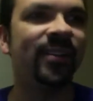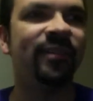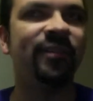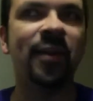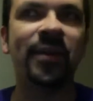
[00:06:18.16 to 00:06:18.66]

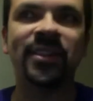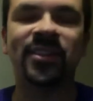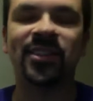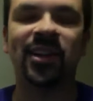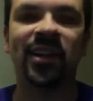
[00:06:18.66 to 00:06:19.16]
very
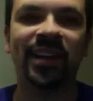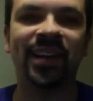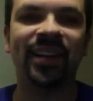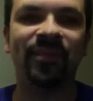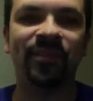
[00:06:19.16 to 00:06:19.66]

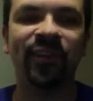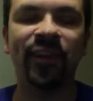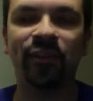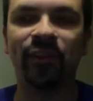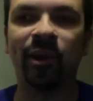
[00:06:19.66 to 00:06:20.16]
slightly
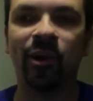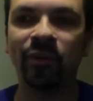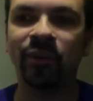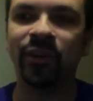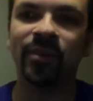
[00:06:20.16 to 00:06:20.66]
fearful
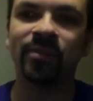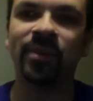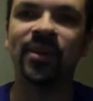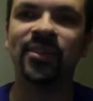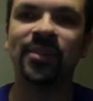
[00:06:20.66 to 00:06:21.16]
of, that
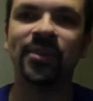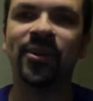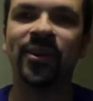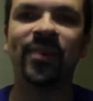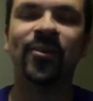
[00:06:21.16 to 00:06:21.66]
Barnsley will go
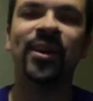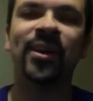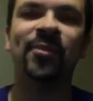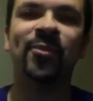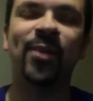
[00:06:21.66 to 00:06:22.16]
on an
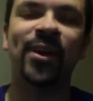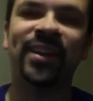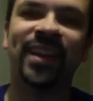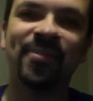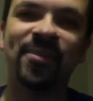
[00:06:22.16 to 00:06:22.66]
incredible run
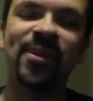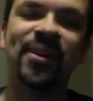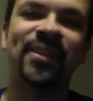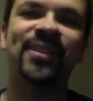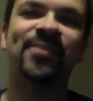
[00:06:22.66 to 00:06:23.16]
and get
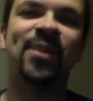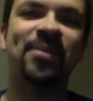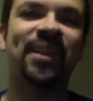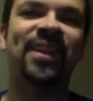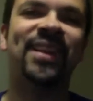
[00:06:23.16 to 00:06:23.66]
promoted to the
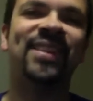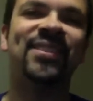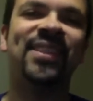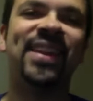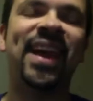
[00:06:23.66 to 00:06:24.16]
Premier League
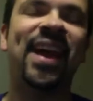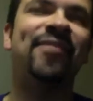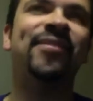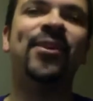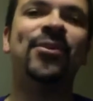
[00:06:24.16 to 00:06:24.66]
to then
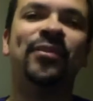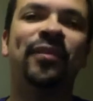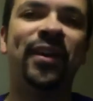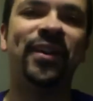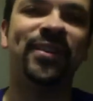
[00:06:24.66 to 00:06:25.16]
have those
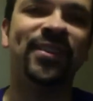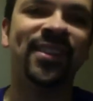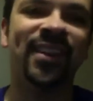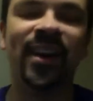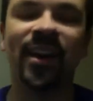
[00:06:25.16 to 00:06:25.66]

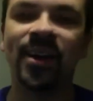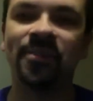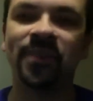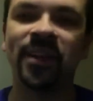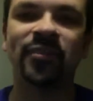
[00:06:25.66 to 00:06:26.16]
funds.
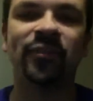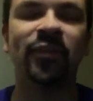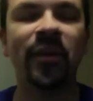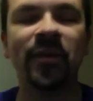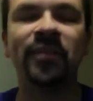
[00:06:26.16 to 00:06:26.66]
It's
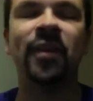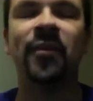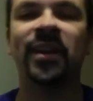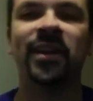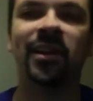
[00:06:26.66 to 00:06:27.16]
very,
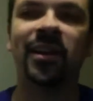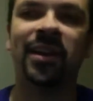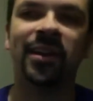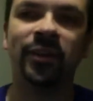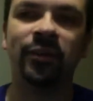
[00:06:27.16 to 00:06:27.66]
very
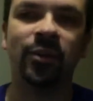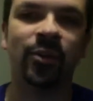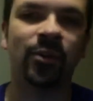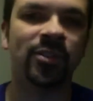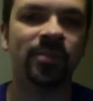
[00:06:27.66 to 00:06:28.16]
unlikely, of
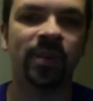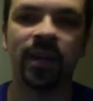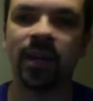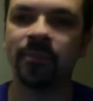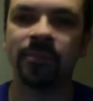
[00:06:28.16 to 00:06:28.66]
course,
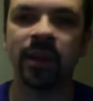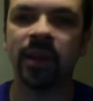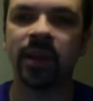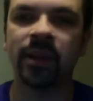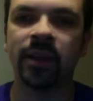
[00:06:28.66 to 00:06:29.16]
but
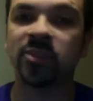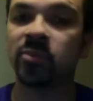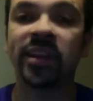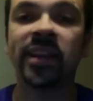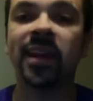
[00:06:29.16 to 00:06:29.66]
that's
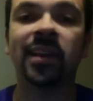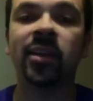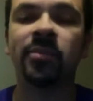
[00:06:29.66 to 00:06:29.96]
one of the headline